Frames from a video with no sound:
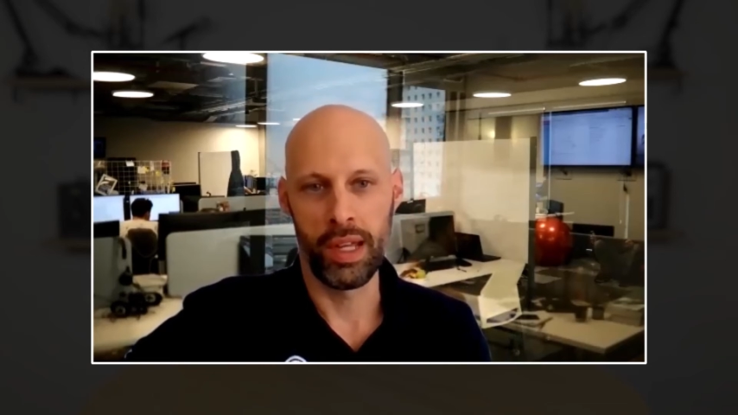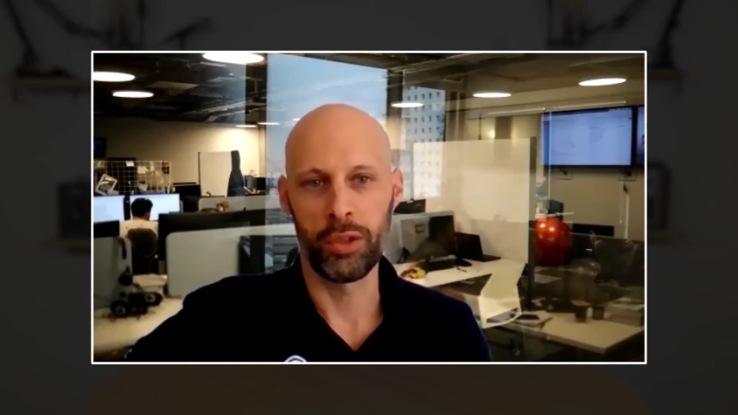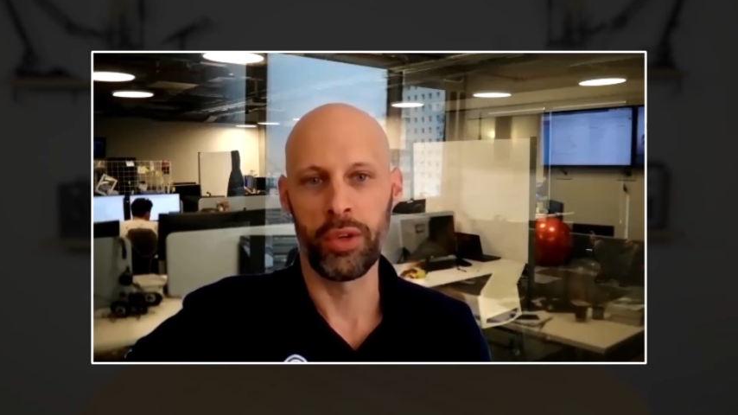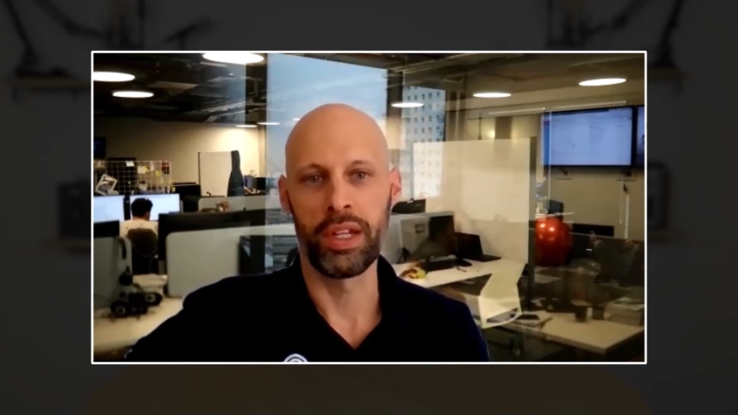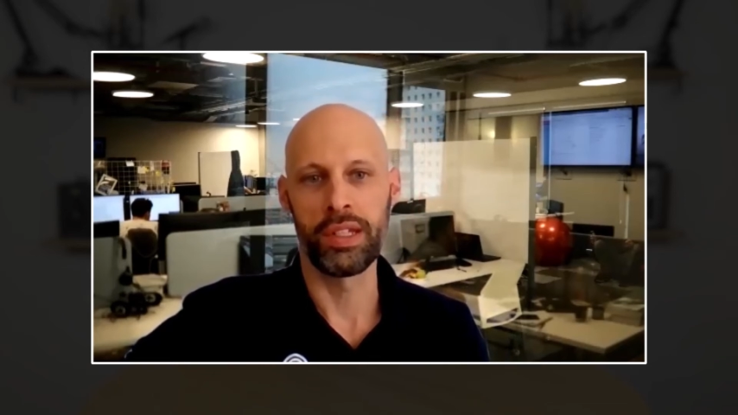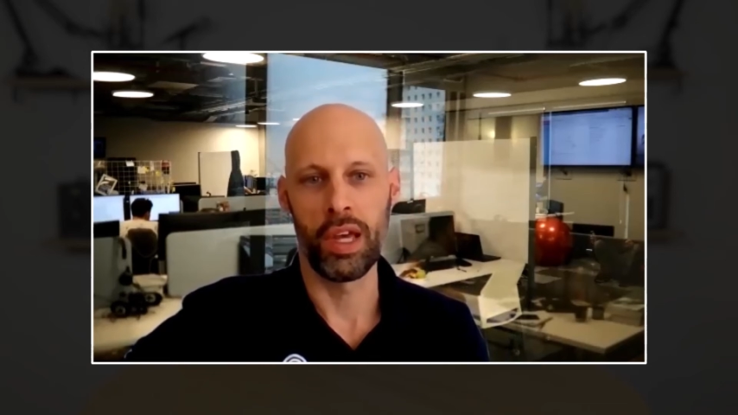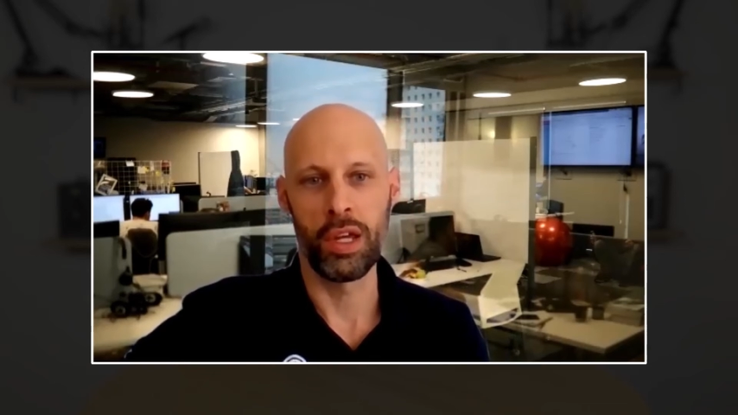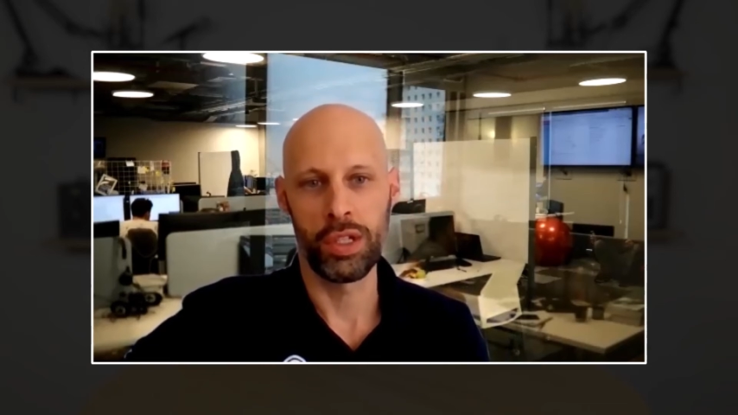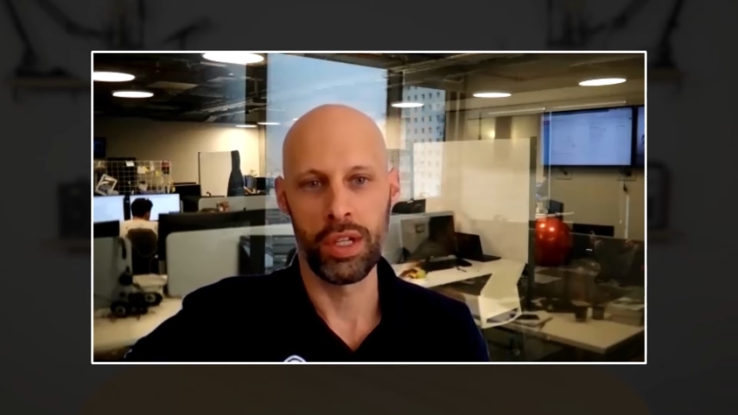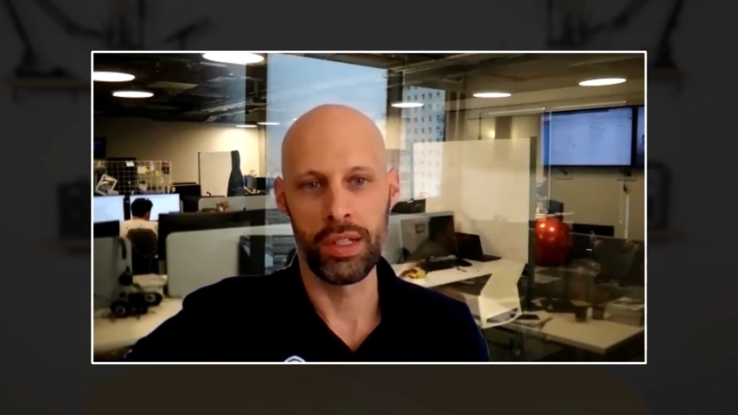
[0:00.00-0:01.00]
health
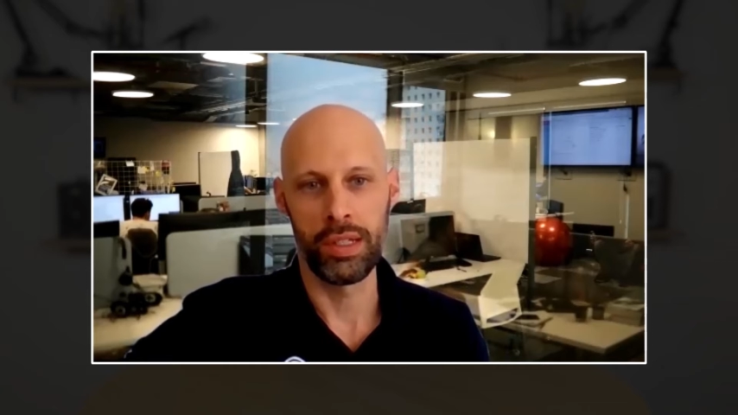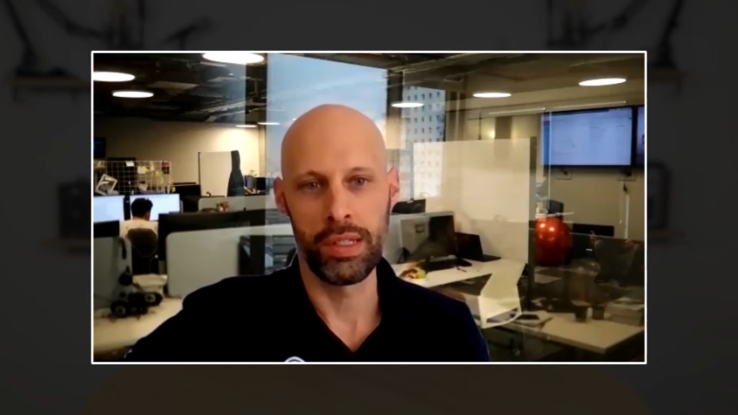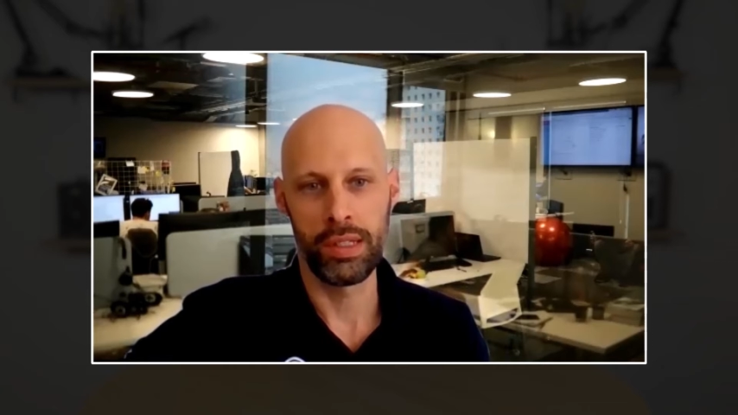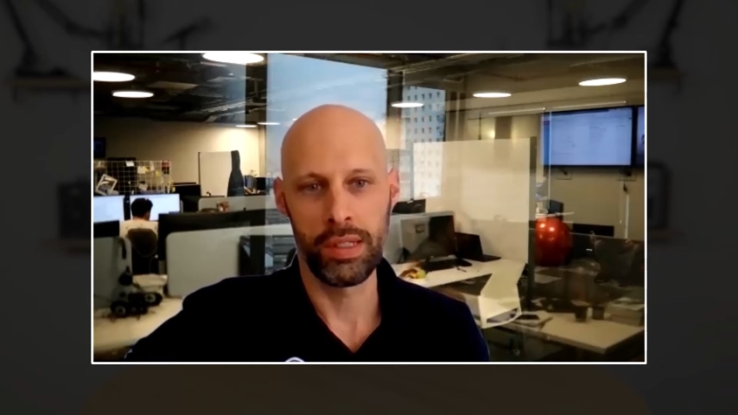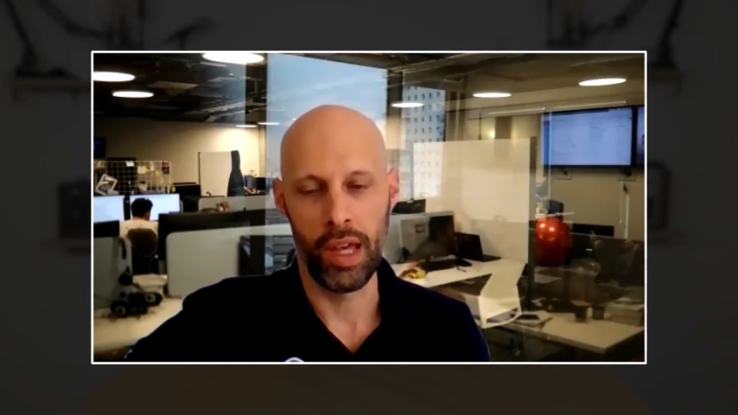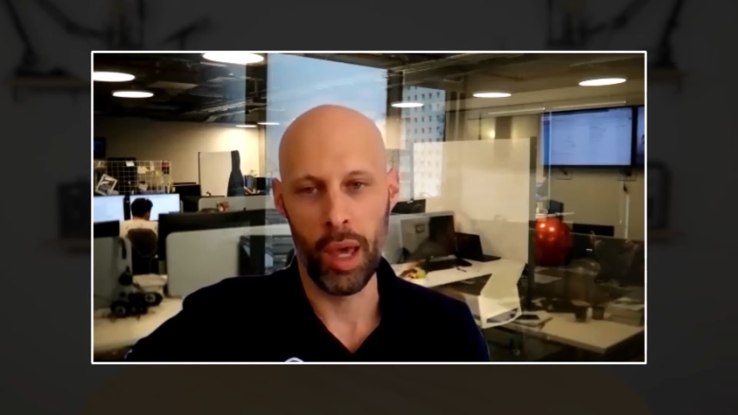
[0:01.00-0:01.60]
organizations,